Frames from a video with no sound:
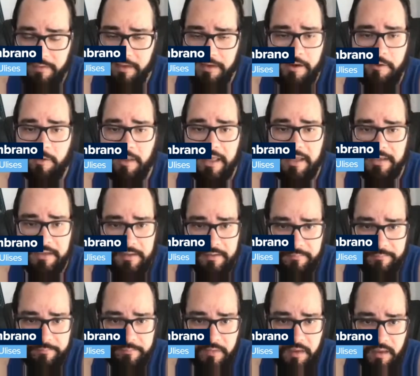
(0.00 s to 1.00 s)
He don't like it.
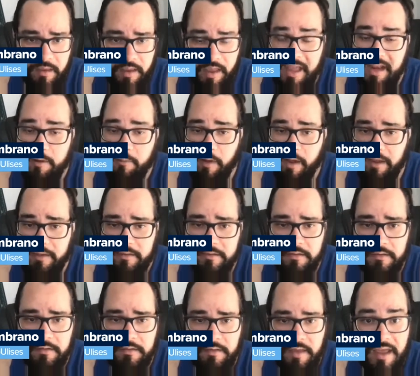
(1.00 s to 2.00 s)
Anyway,
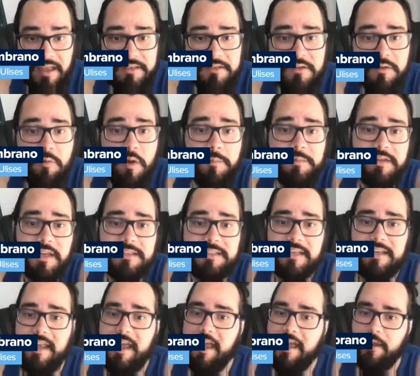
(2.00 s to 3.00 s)
head to the website
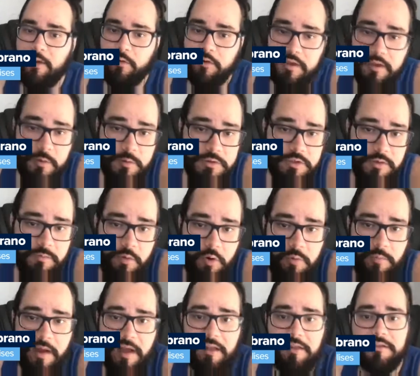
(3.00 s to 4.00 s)
today or use your
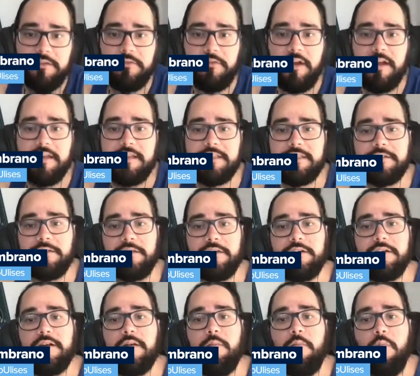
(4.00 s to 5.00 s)
mobile device to
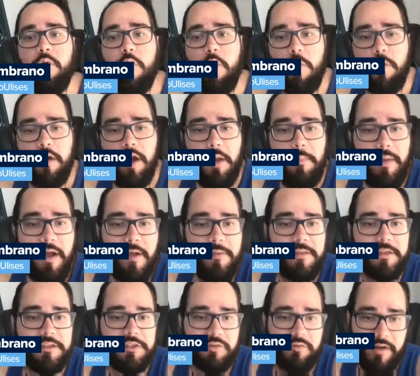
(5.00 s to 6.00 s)
learn more
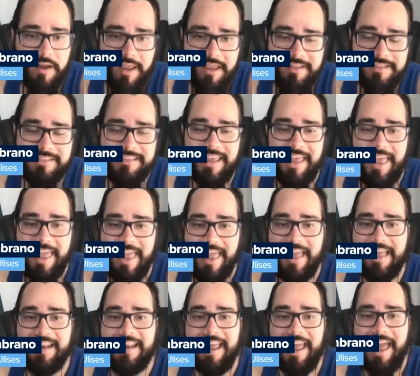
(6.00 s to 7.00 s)
about the trends
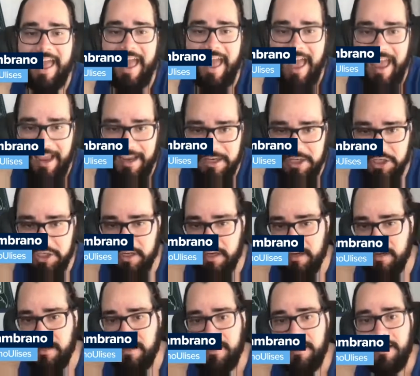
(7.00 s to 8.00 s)
and
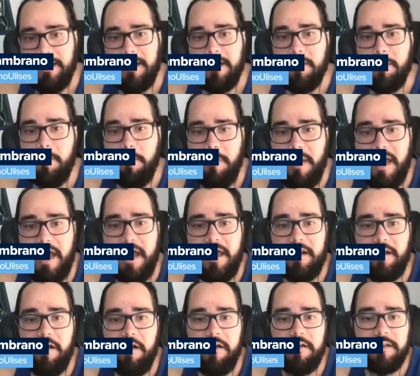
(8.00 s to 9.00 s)
action.
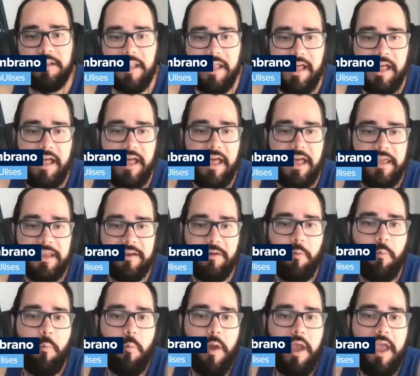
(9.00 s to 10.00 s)
BetOnline,
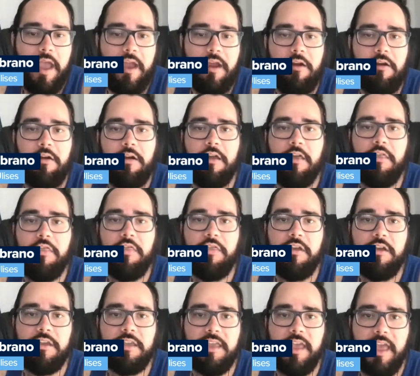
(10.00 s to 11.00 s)
where
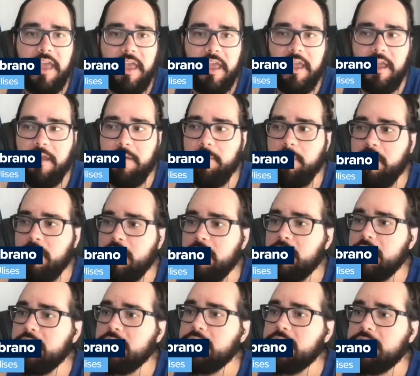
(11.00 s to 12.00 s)
the game
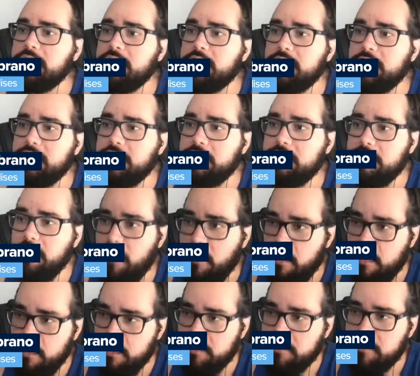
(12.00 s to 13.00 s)

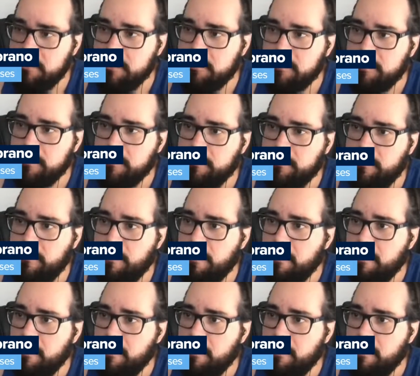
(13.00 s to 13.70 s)
starts.